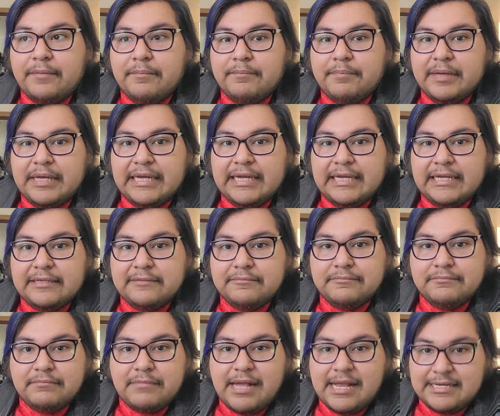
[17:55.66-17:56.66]
but
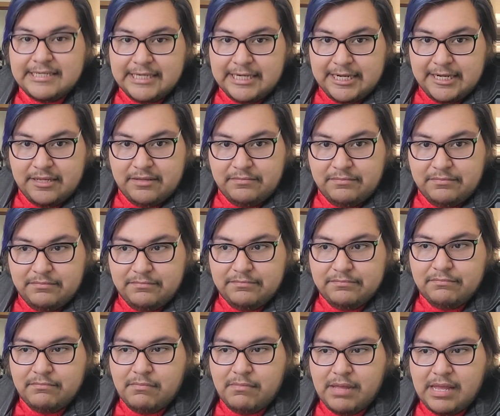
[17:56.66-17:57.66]
I didn't.
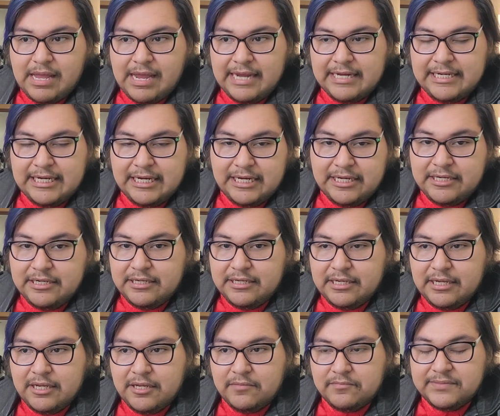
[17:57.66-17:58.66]
I did
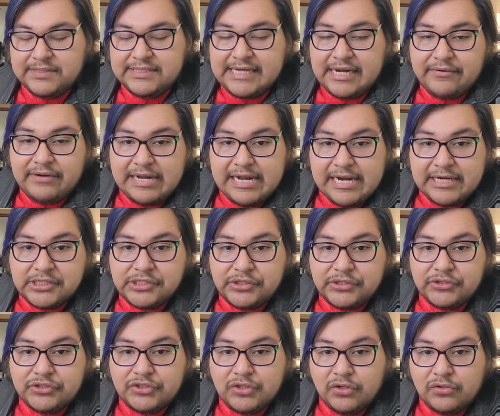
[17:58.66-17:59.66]
stand right next
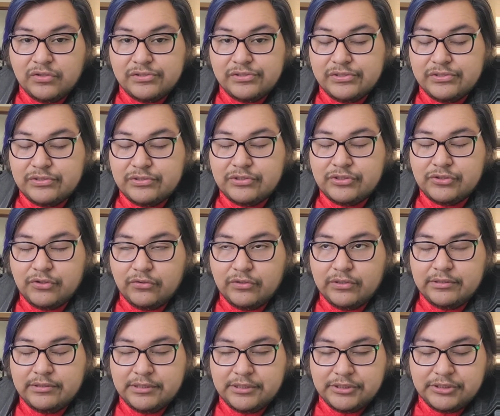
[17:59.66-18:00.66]
to her,
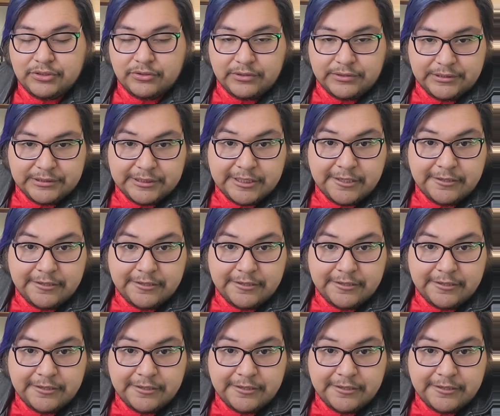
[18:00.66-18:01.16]
shoulder to shoulder,